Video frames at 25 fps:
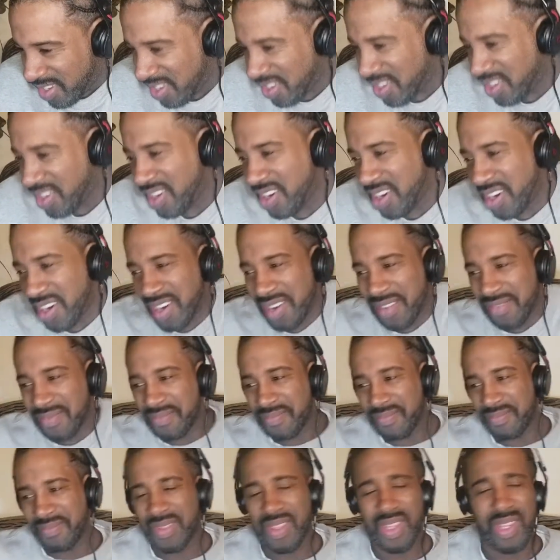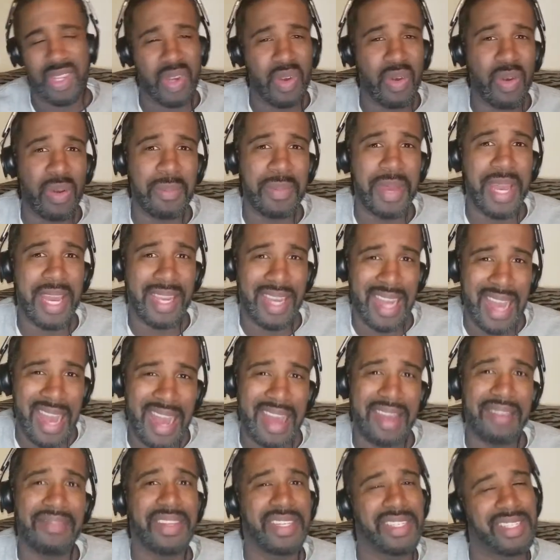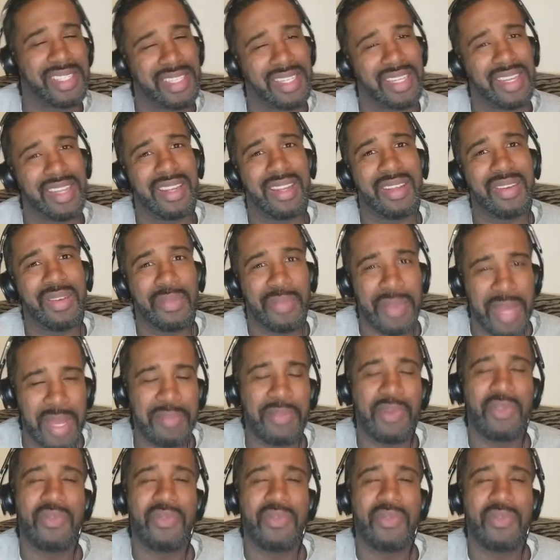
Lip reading: All right, going back obviously a little bit.